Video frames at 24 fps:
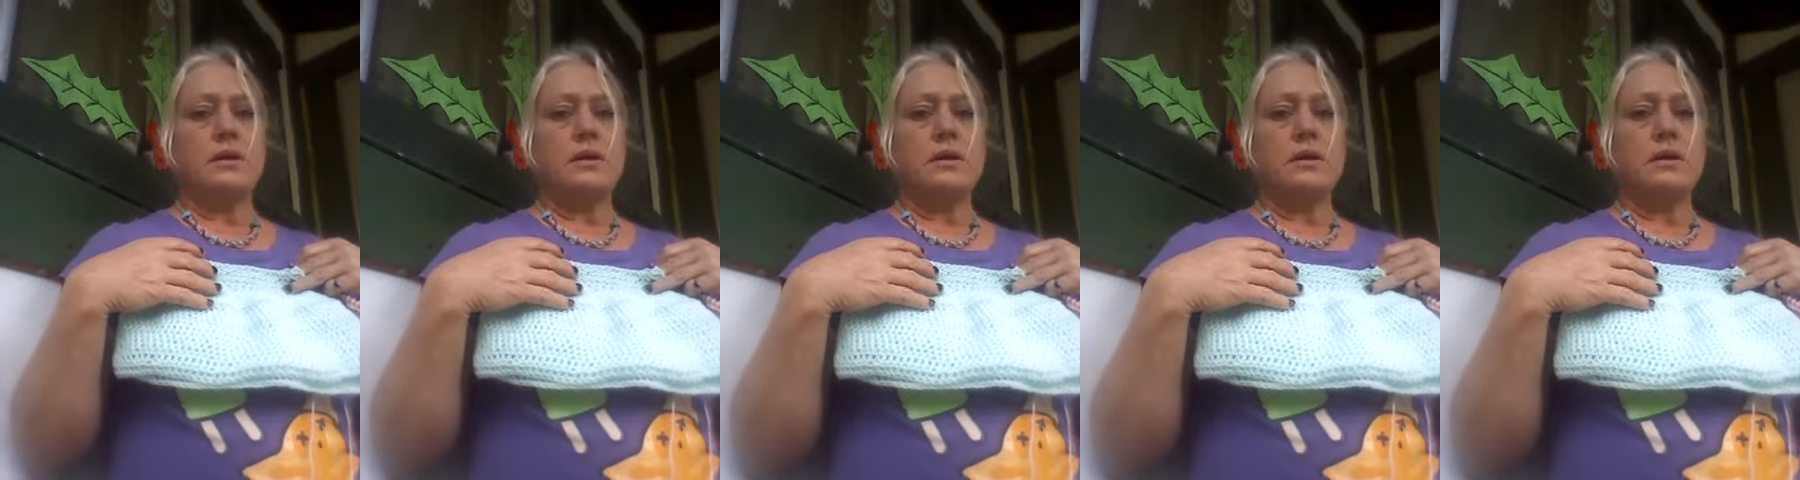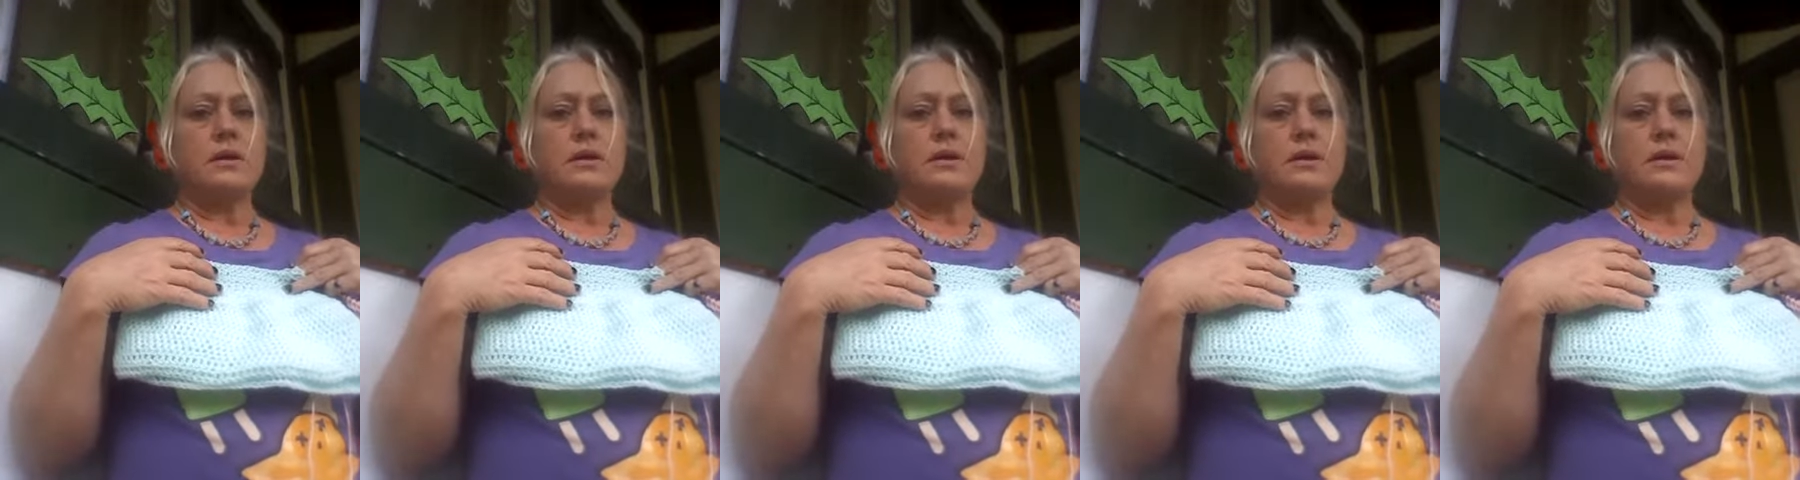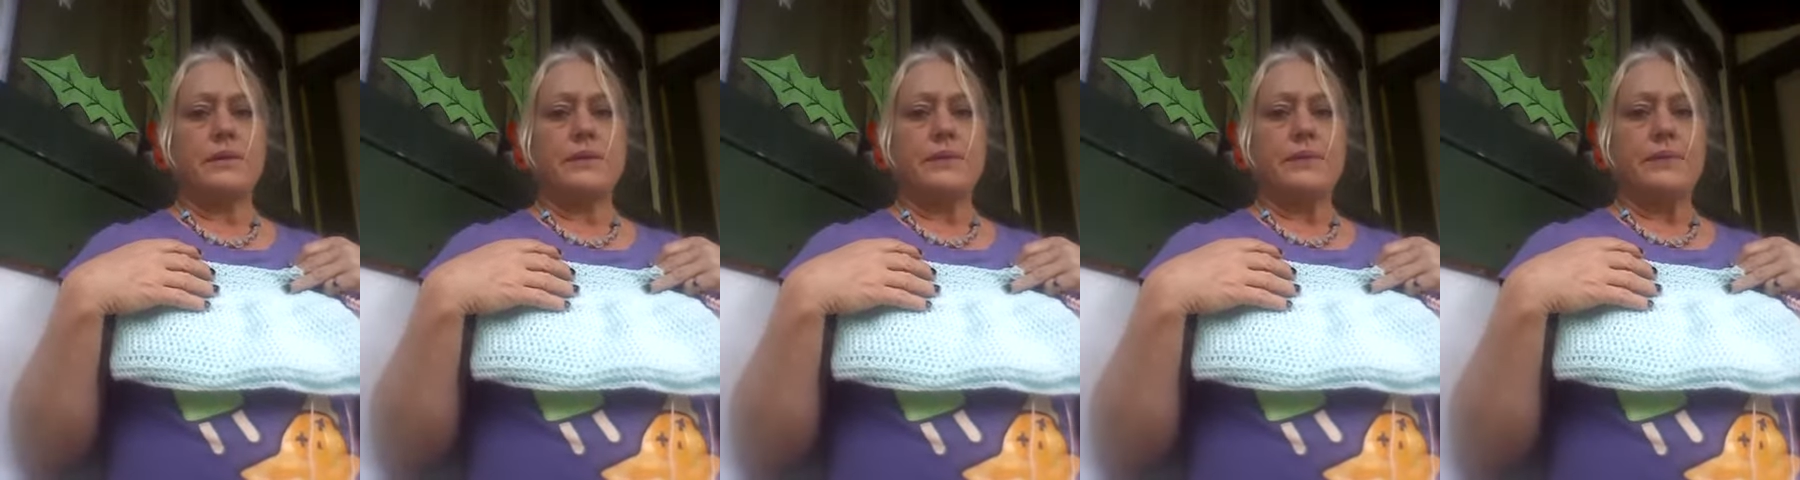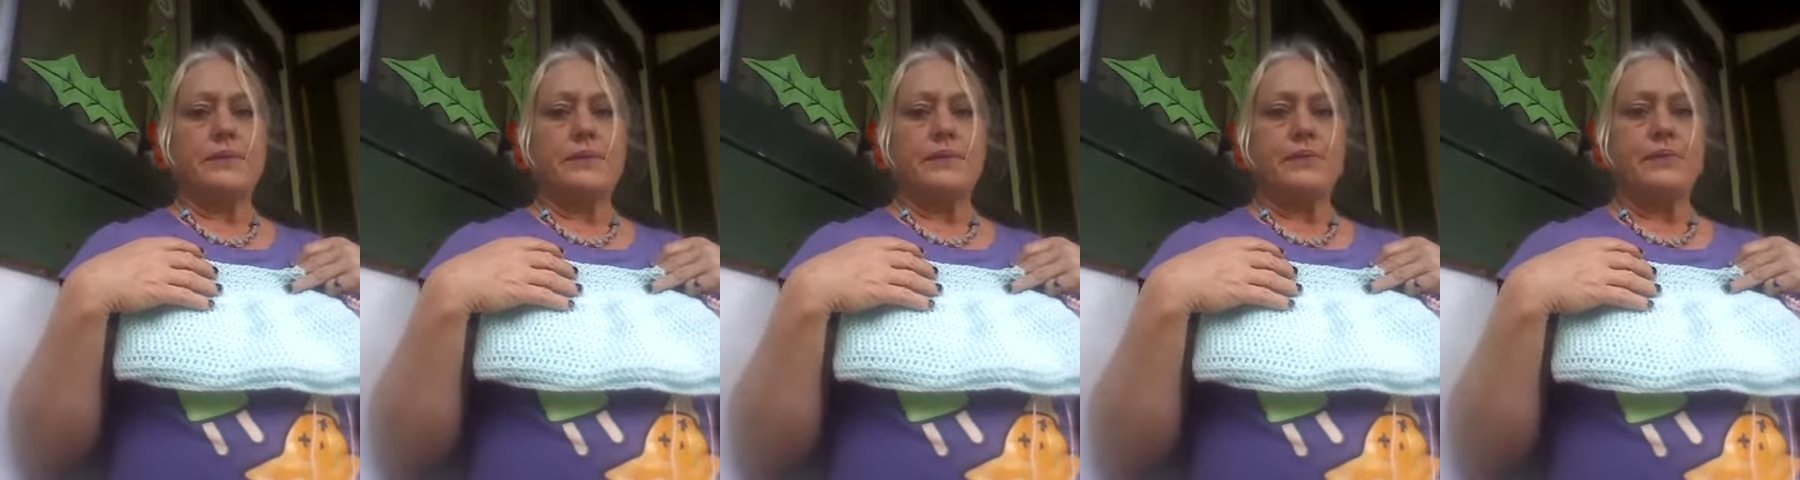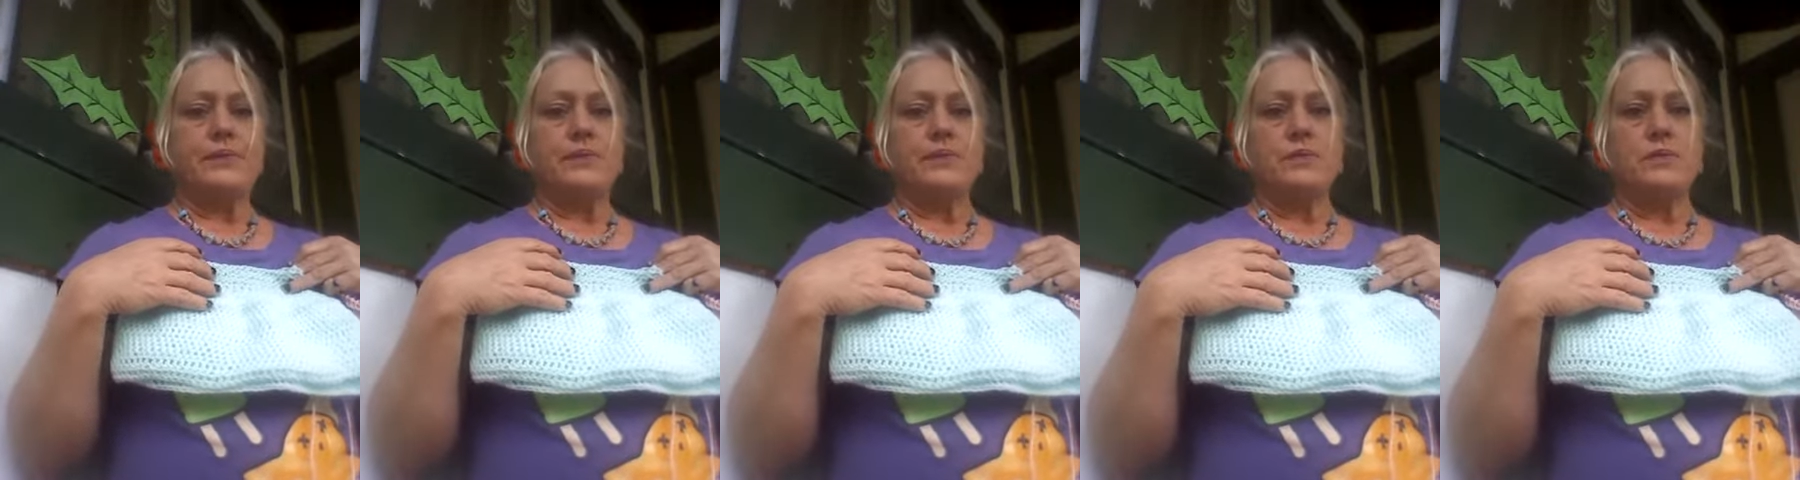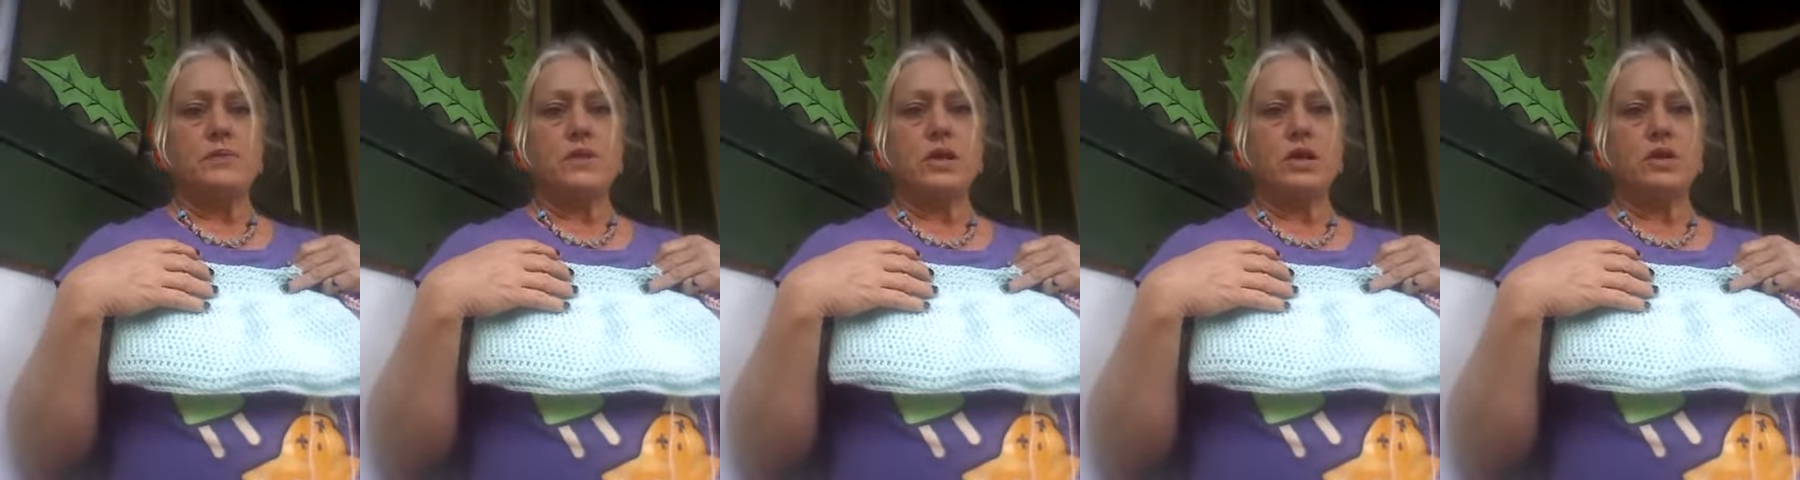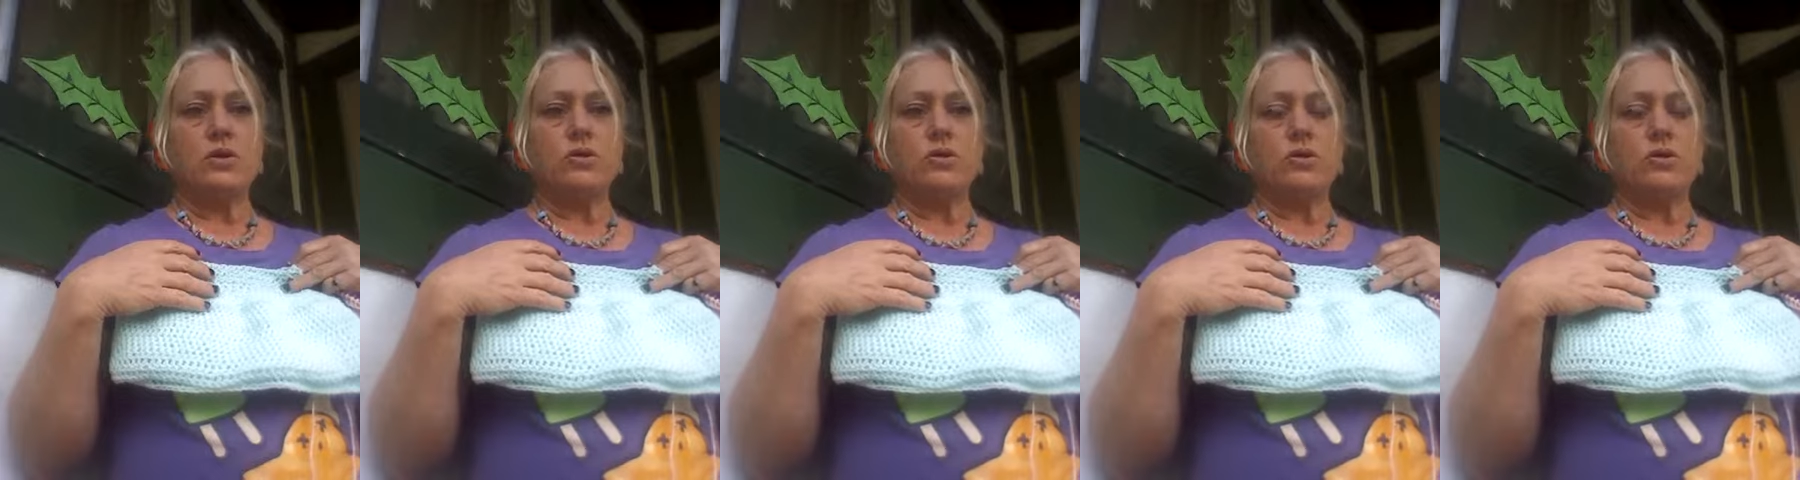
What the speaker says: Knit